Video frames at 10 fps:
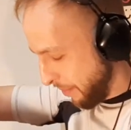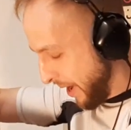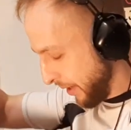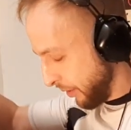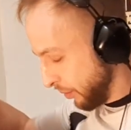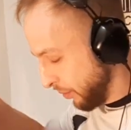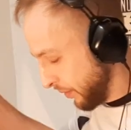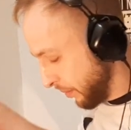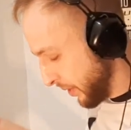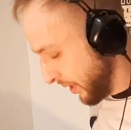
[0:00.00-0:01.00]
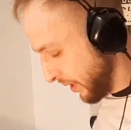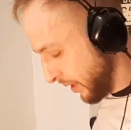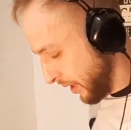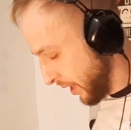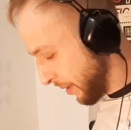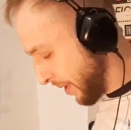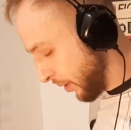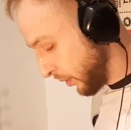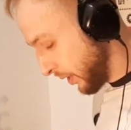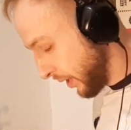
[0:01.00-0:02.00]
Part 2 will be
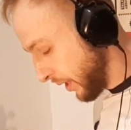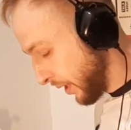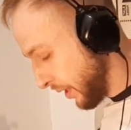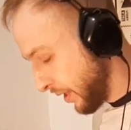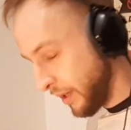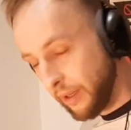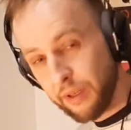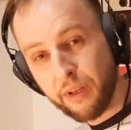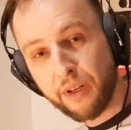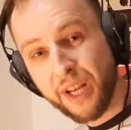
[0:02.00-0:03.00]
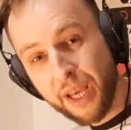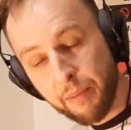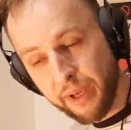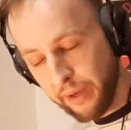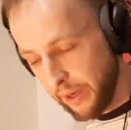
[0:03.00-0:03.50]
about naming,